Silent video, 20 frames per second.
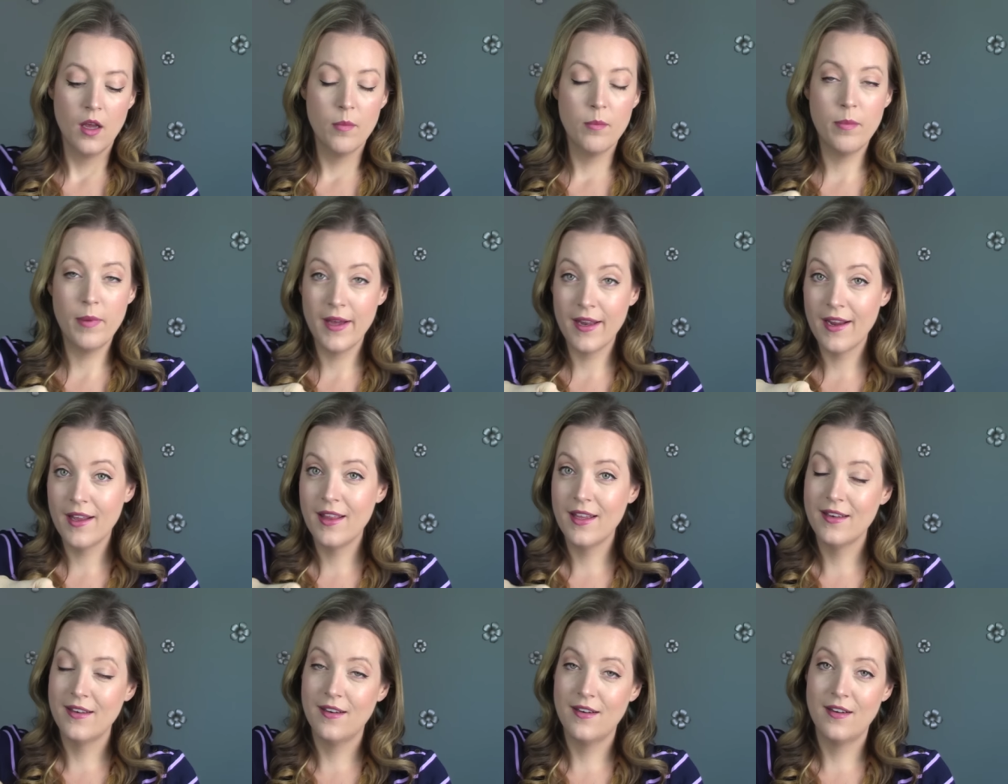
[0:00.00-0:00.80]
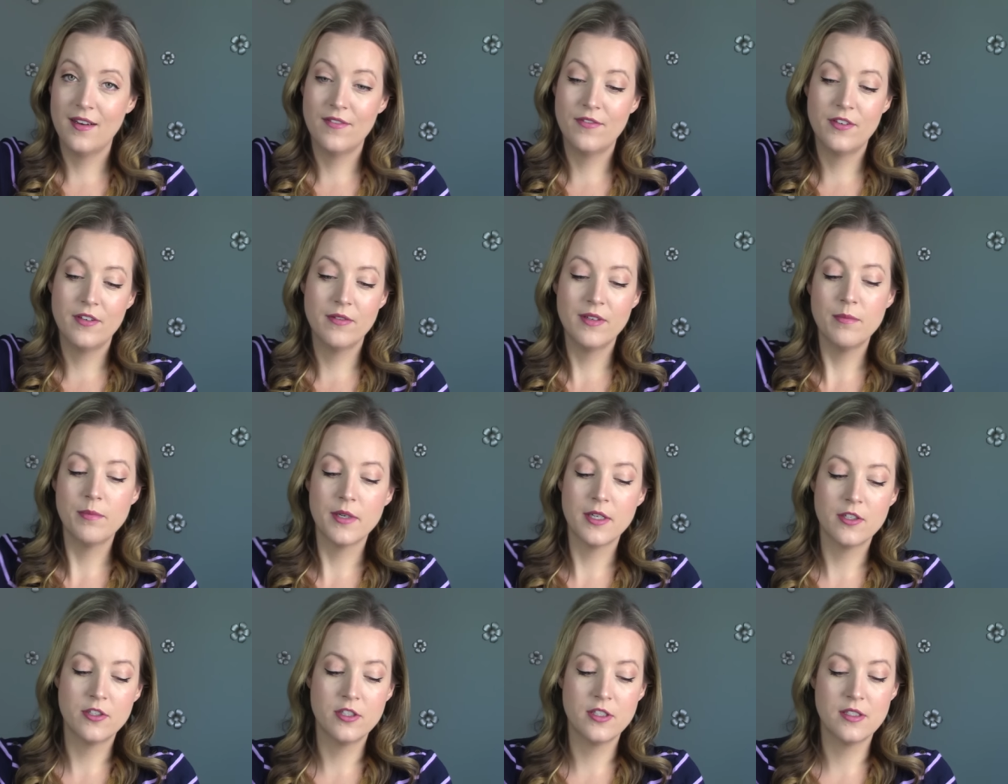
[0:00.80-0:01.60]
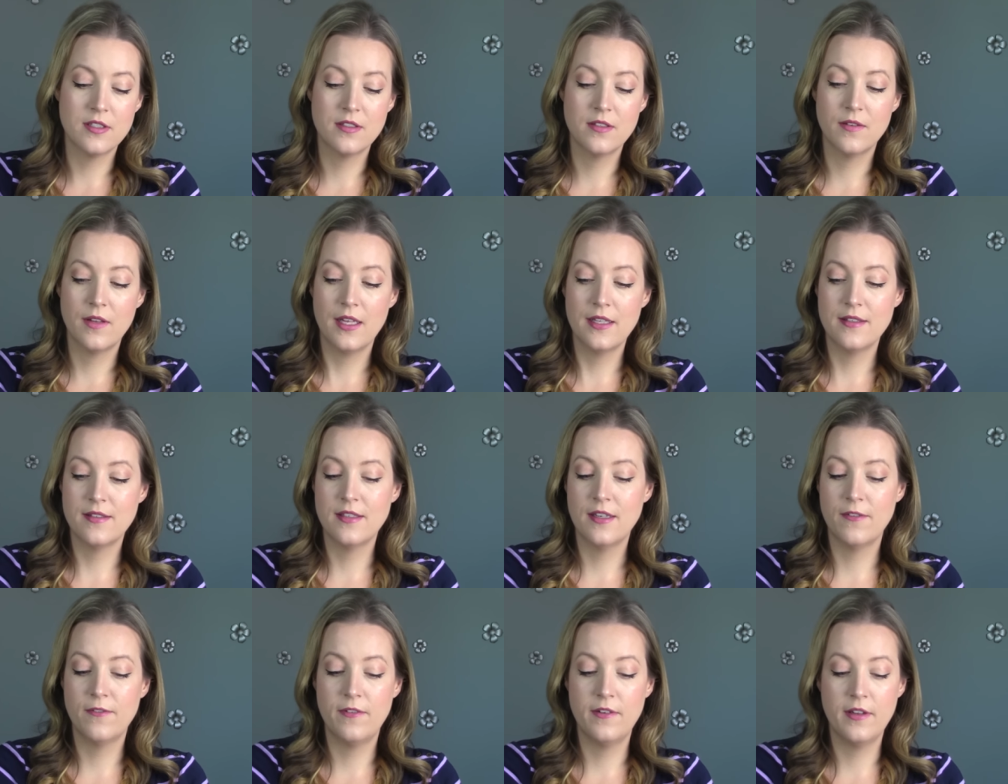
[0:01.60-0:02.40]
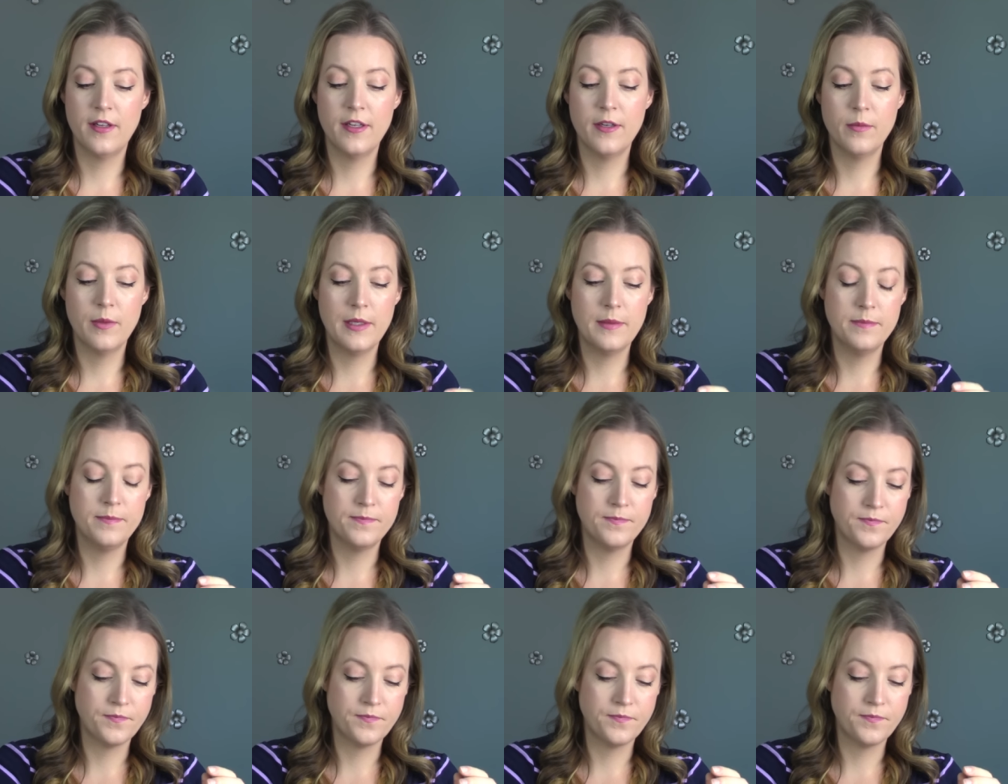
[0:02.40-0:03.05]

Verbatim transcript: But I liked it enough to repurchase, so that's definitely a win.